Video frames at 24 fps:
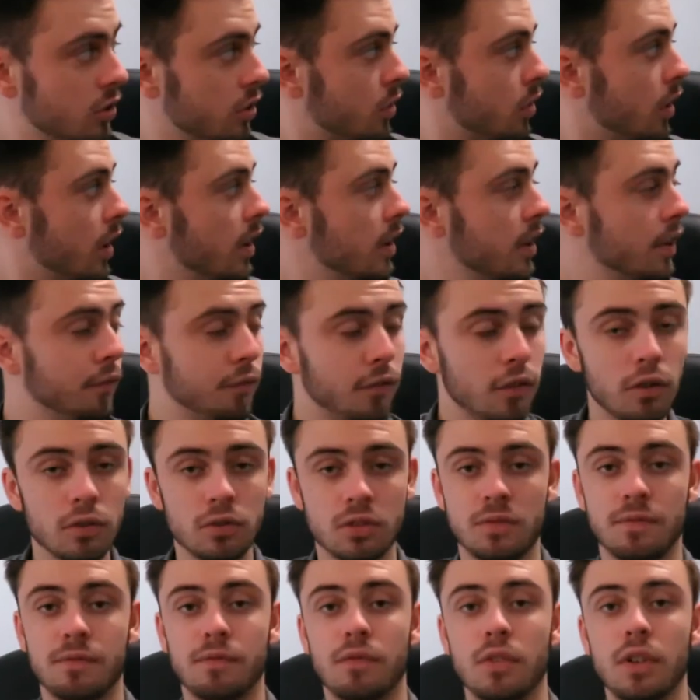So Crowley,
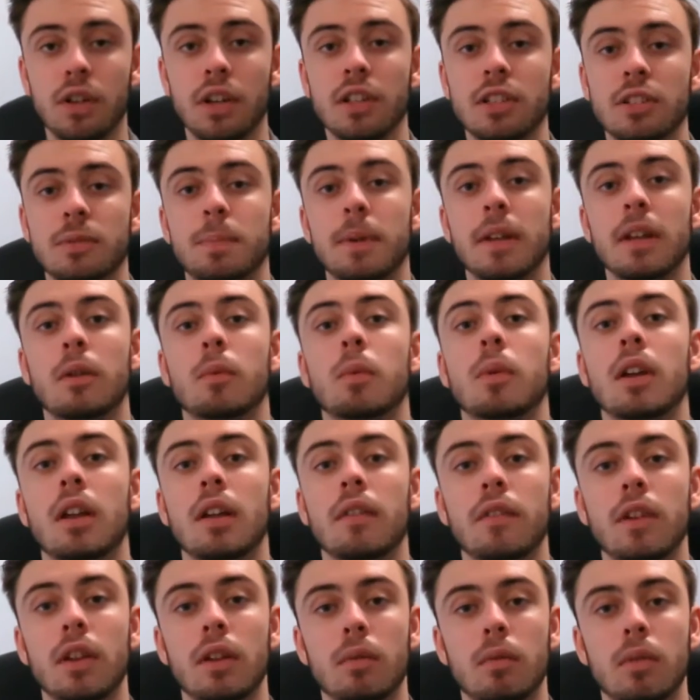feels free to speak
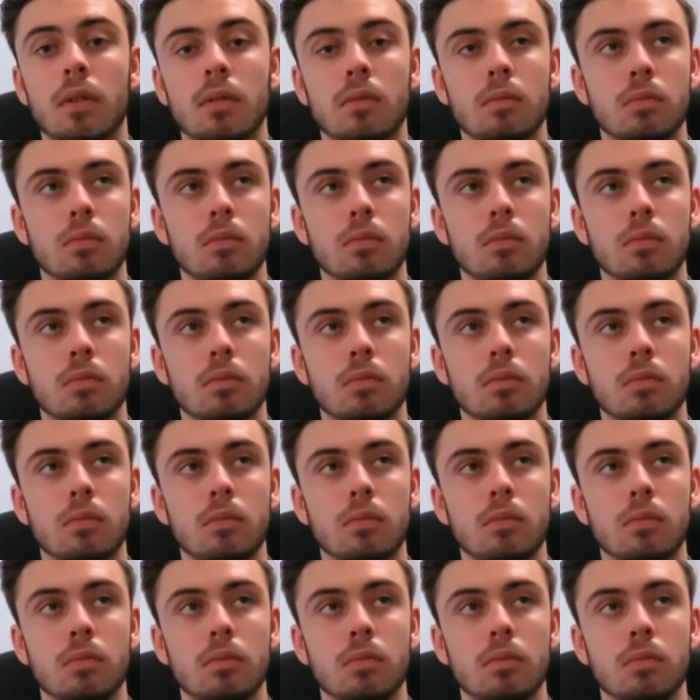whenever you're...